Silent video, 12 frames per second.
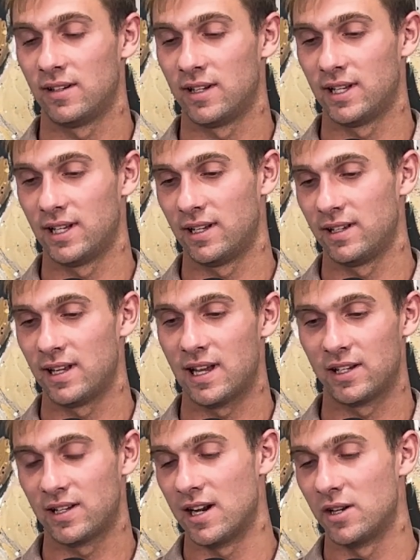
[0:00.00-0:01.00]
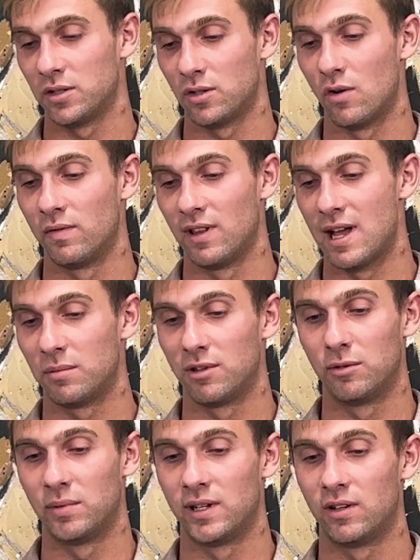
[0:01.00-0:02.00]
I kind of just overlapped
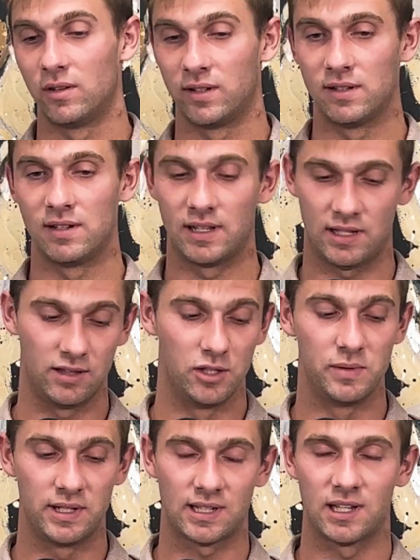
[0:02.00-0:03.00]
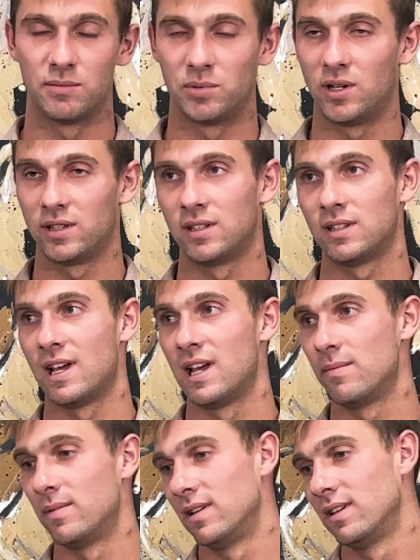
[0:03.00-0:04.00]
a little bit. Luis had the ball at the
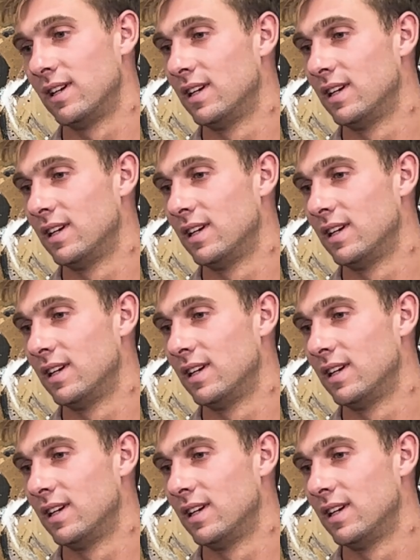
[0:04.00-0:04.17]
time, and